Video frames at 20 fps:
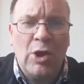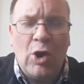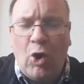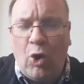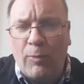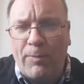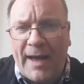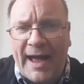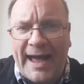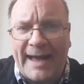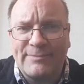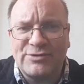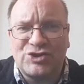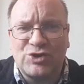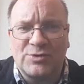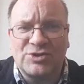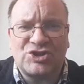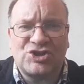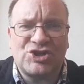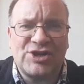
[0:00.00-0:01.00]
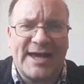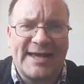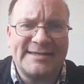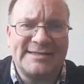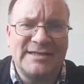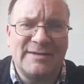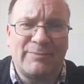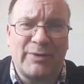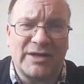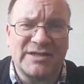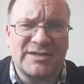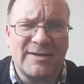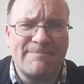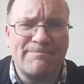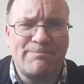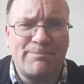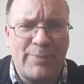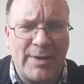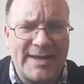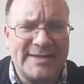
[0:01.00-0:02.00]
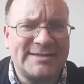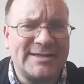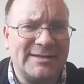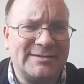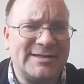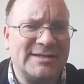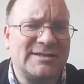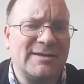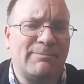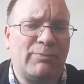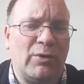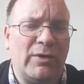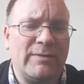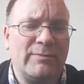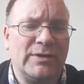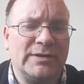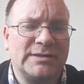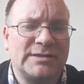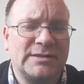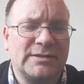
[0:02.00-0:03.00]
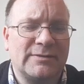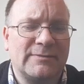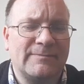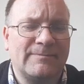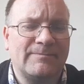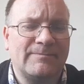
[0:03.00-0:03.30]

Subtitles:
Or perhaps you're shattered by some bitter disappointment.